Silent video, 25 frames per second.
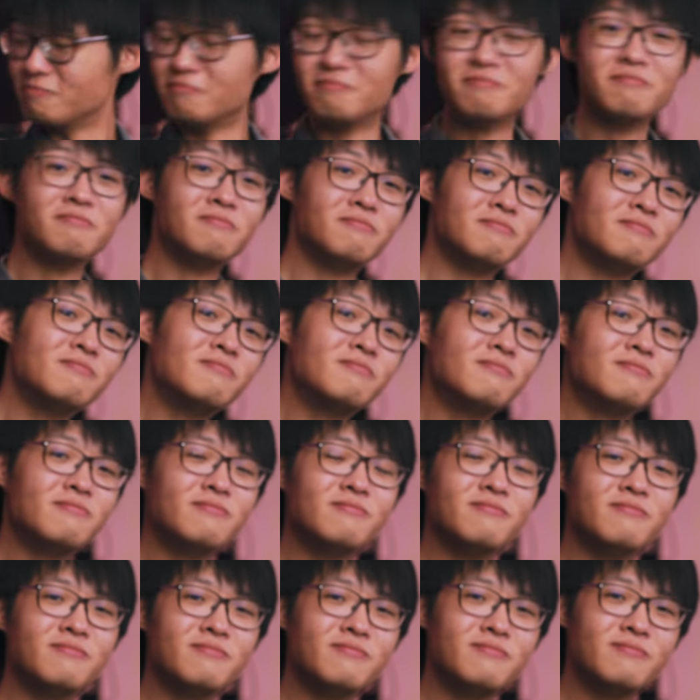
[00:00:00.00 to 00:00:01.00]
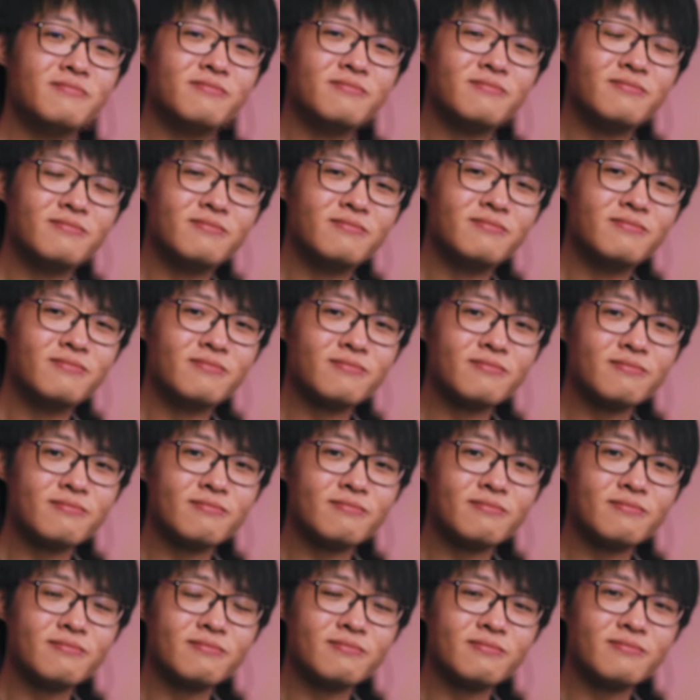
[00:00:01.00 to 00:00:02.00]

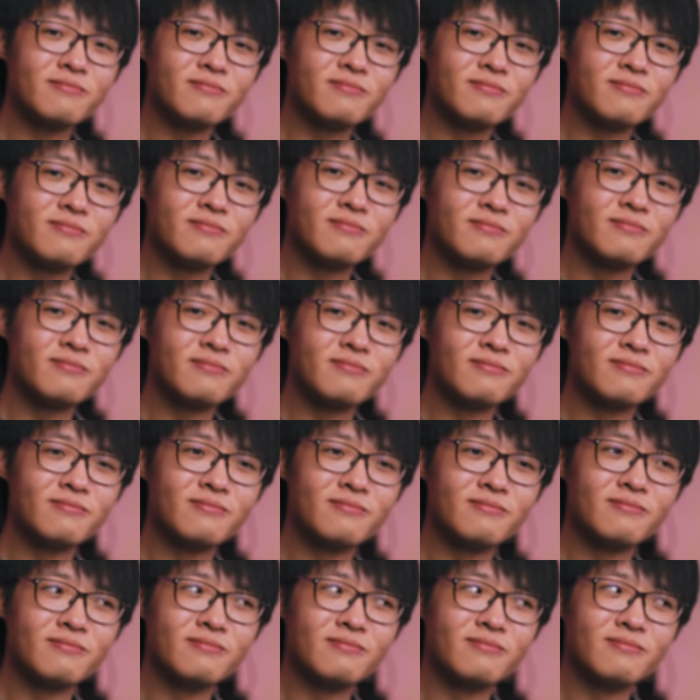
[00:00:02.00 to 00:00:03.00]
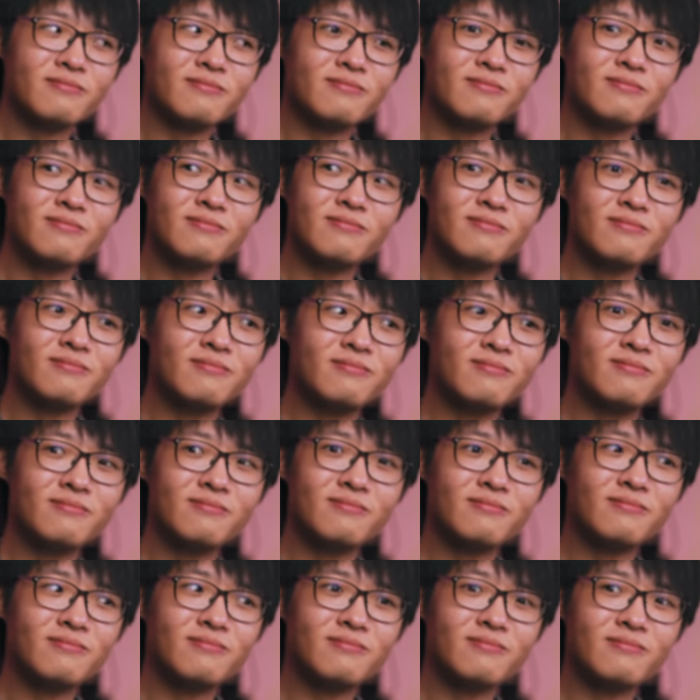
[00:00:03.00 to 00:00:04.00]

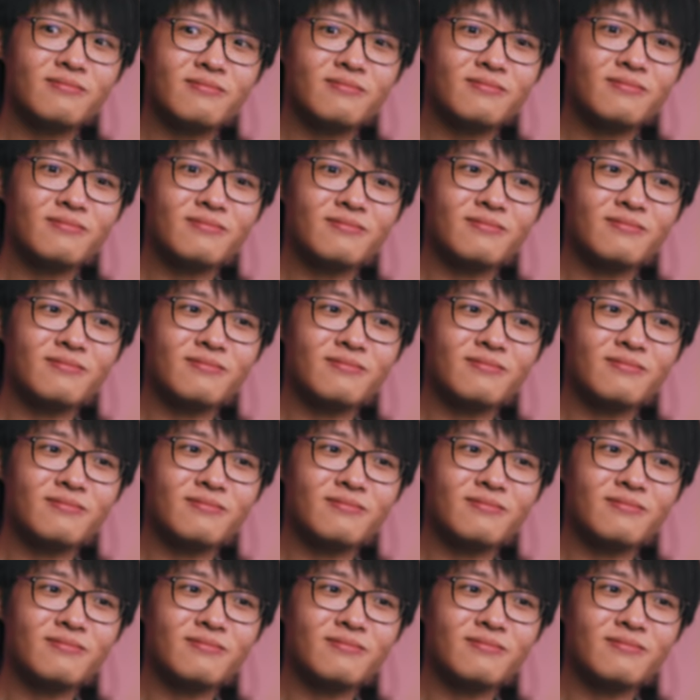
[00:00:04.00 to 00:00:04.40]
(silent)